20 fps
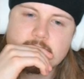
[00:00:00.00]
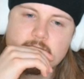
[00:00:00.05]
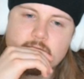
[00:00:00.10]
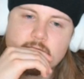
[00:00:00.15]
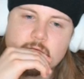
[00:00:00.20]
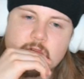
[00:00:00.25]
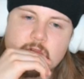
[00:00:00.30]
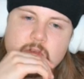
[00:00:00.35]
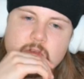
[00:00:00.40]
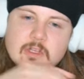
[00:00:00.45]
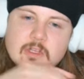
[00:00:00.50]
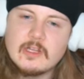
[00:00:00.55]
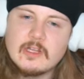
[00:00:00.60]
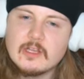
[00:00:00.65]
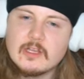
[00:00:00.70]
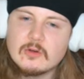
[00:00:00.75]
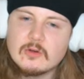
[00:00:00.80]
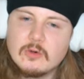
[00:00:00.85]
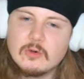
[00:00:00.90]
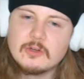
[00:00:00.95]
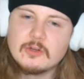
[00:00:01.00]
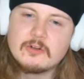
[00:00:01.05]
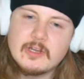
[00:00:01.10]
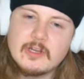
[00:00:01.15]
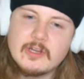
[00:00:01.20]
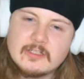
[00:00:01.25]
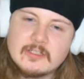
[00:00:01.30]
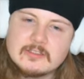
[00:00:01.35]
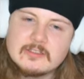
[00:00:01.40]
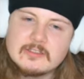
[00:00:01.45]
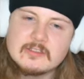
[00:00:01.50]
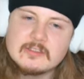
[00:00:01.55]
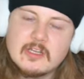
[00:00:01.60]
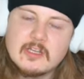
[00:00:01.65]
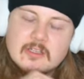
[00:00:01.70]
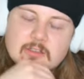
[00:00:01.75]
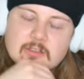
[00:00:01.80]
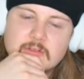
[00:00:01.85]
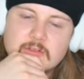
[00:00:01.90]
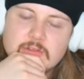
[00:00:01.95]
Yeah, like corner exits. Like,
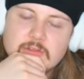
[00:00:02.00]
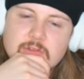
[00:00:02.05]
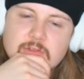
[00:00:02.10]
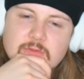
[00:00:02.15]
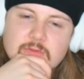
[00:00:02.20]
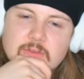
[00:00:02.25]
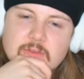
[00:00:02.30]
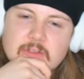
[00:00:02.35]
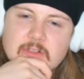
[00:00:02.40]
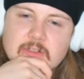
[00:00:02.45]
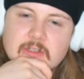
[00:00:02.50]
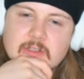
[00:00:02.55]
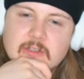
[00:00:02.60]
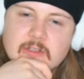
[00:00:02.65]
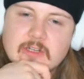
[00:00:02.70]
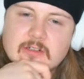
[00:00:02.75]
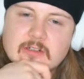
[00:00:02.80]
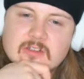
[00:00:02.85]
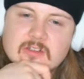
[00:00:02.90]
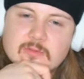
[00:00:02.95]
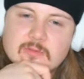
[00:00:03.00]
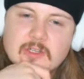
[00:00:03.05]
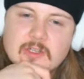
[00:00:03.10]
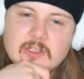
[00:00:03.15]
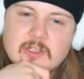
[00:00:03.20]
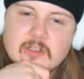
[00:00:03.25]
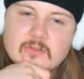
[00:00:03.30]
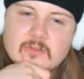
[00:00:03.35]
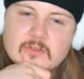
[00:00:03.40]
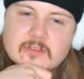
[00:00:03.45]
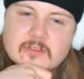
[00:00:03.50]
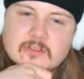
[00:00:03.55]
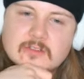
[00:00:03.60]
do you feel there's a big difference?